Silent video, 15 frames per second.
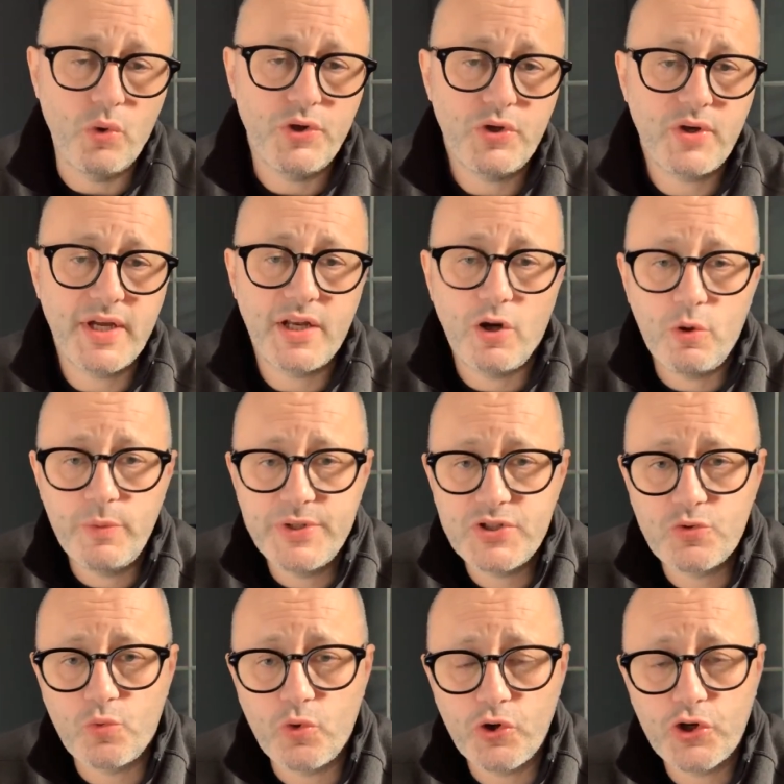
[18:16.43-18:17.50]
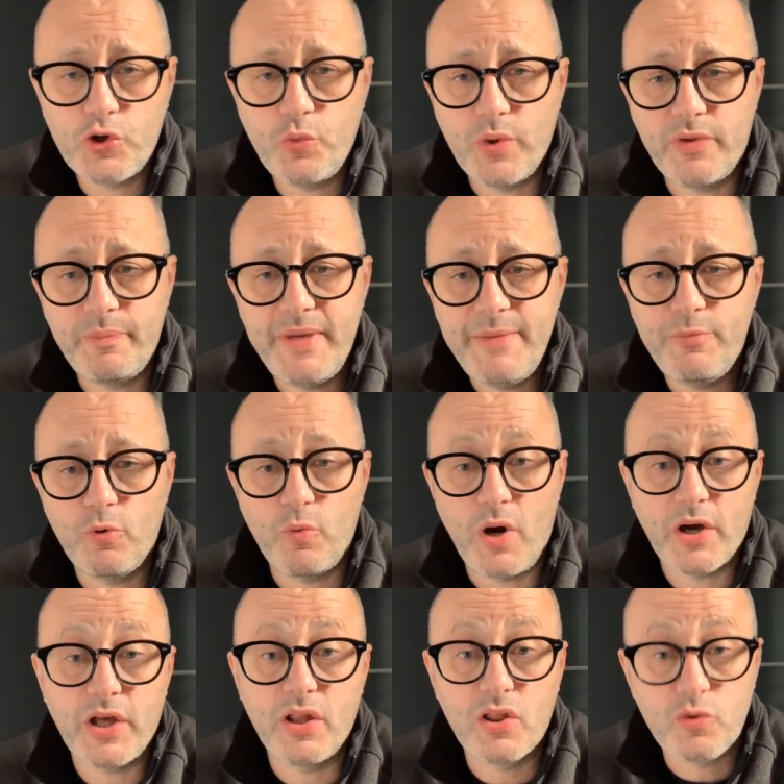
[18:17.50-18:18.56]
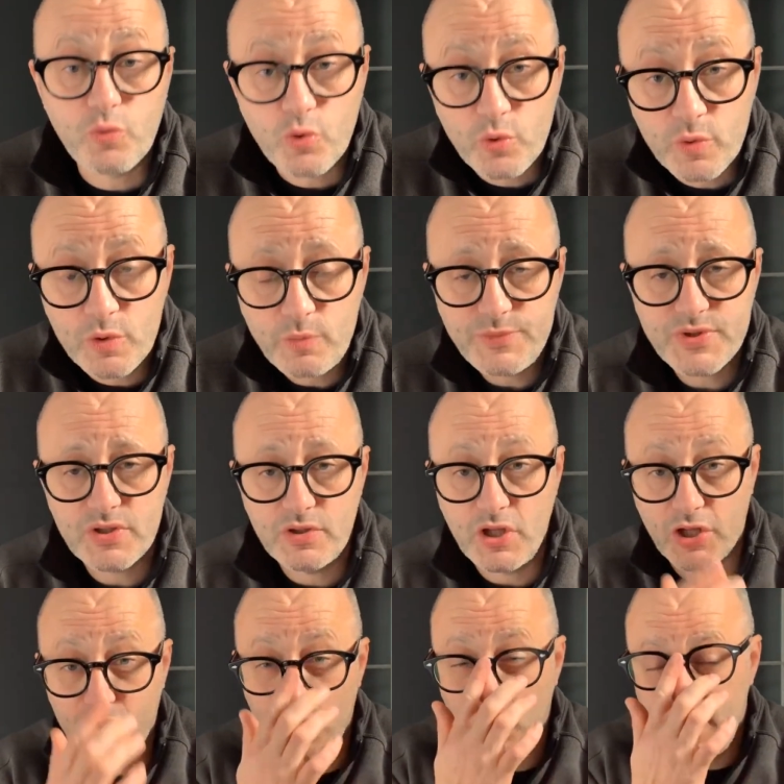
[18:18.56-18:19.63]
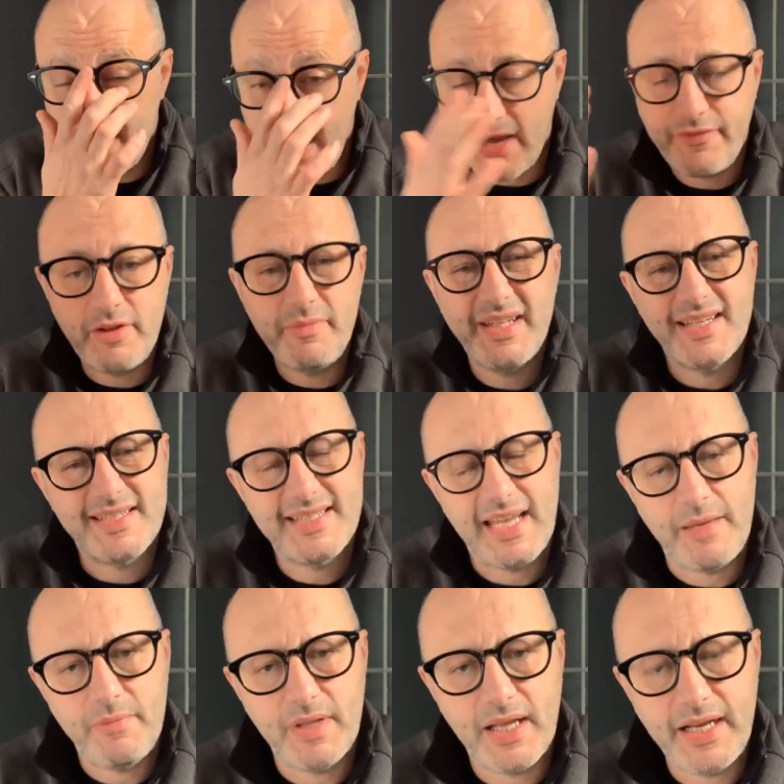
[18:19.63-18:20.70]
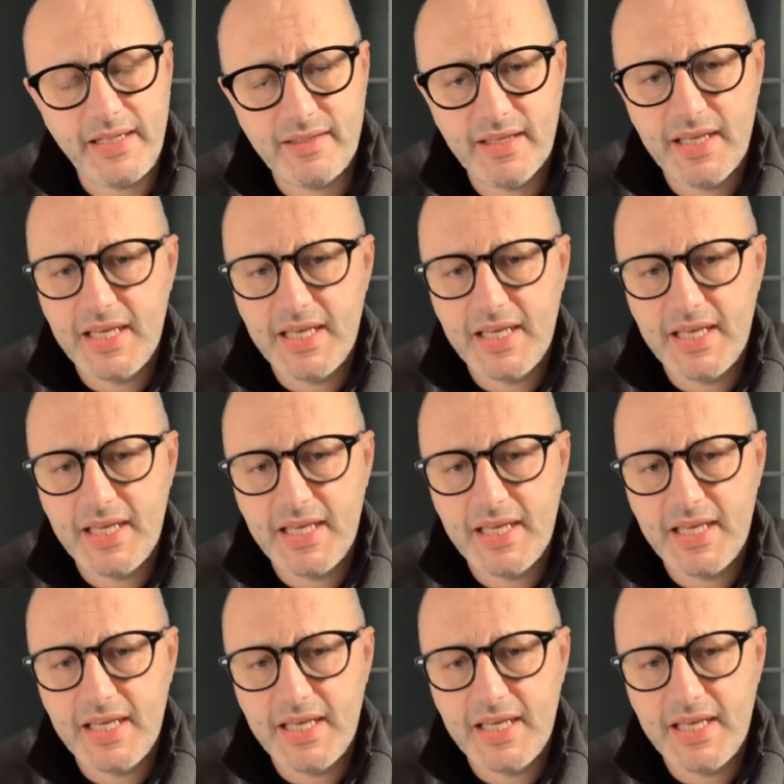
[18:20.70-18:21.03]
you can always work with people walking through rooms, not to always have them in the same light,